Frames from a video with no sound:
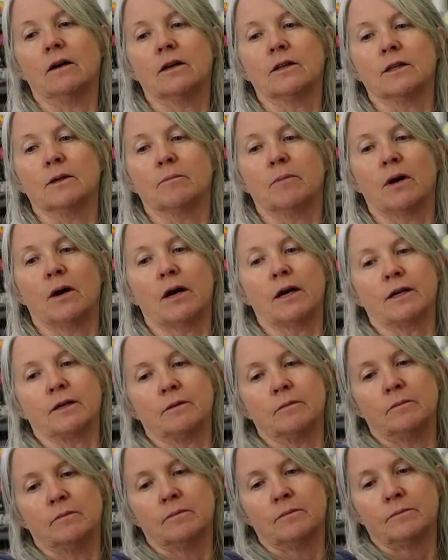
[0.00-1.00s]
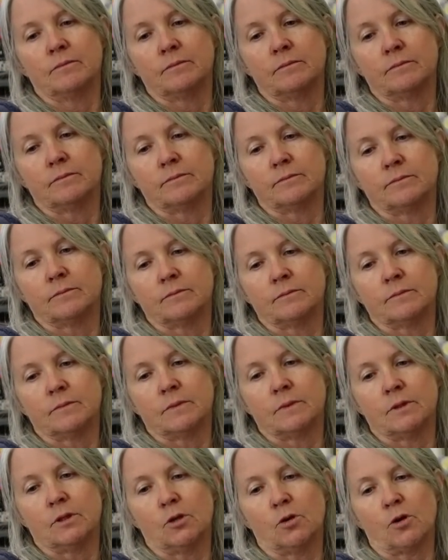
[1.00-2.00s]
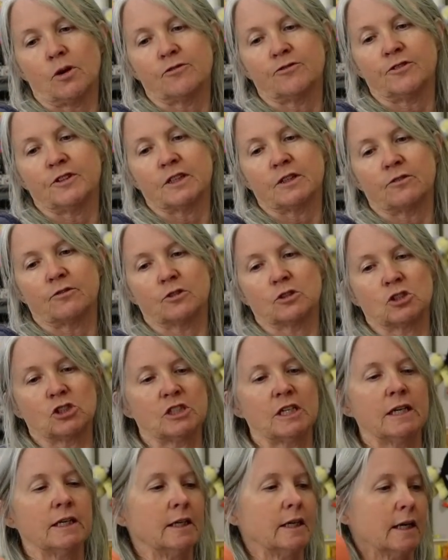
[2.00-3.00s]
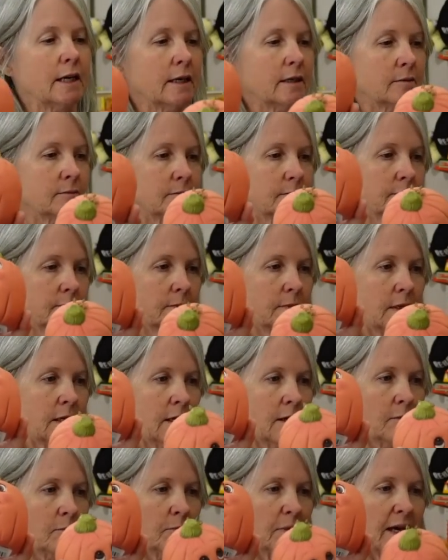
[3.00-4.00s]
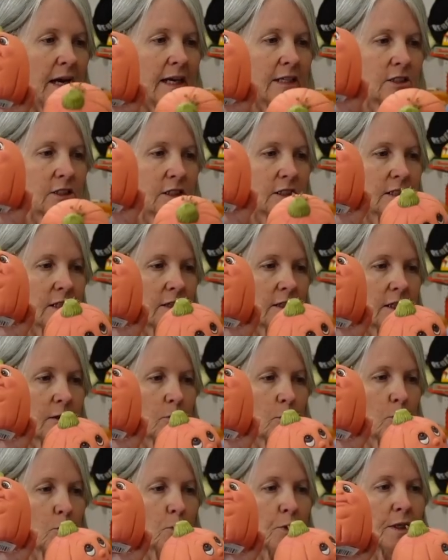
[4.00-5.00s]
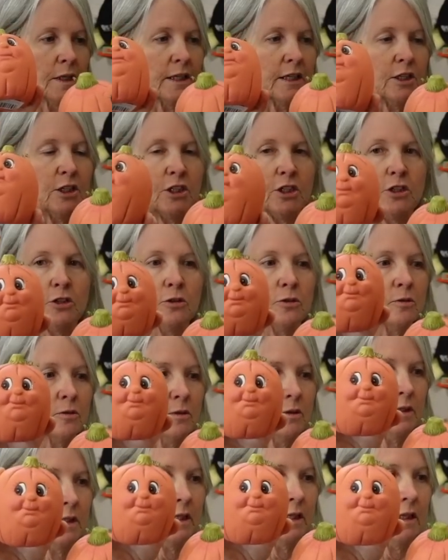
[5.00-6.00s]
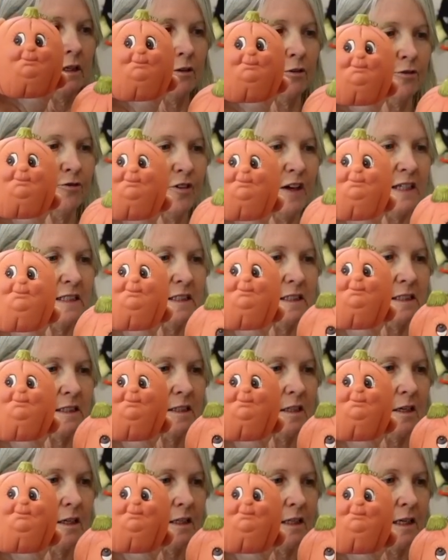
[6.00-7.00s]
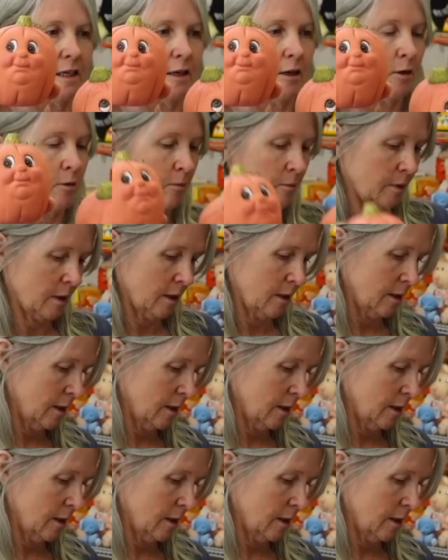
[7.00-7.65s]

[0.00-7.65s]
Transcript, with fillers: on the bottom, Norfolk, Virginia, but I just thought they were really cute, the little faces on them.